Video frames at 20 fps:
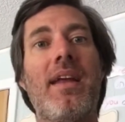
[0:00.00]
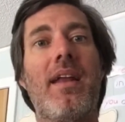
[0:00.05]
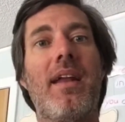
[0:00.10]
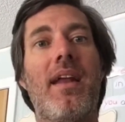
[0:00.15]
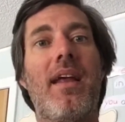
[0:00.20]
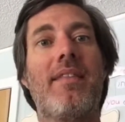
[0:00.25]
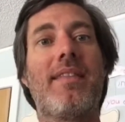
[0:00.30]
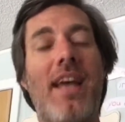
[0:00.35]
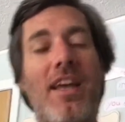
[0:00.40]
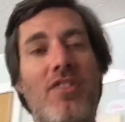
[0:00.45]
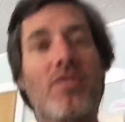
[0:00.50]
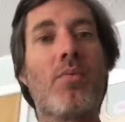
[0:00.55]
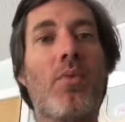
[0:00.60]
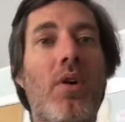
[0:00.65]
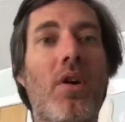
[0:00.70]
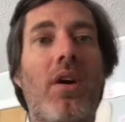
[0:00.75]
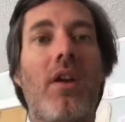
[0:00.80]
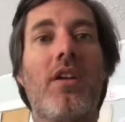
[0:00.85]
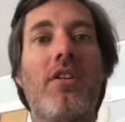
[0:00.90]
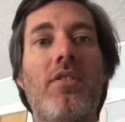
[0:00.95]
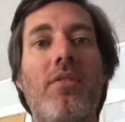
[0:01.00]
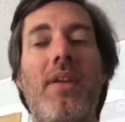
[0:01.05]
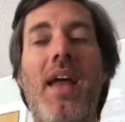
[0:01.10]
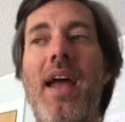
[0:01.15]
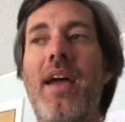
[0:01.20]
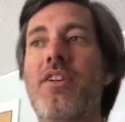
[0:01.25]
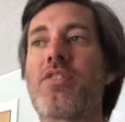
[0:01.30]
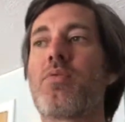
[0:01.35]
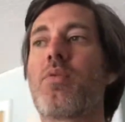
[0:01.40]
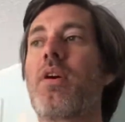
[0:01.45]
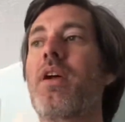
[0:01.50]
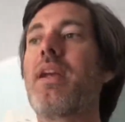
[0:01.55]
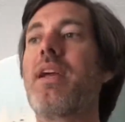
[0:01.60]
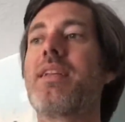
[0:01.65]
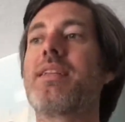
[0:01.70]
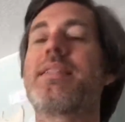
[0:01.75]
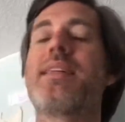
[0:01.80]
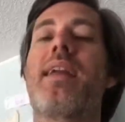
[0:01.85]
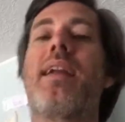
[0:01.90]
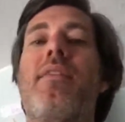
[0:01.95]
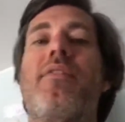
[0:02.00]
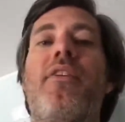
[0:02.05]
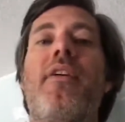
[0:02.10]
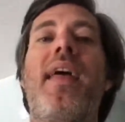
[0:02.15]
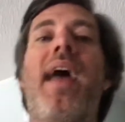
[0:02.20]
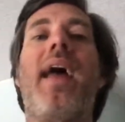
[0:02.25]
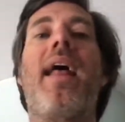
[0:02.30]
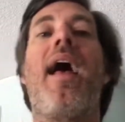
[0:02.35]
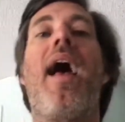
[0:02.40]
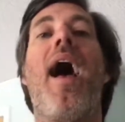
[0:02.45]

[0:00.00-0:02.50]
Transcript: That's what we're going to do next. We're going to get set up for that.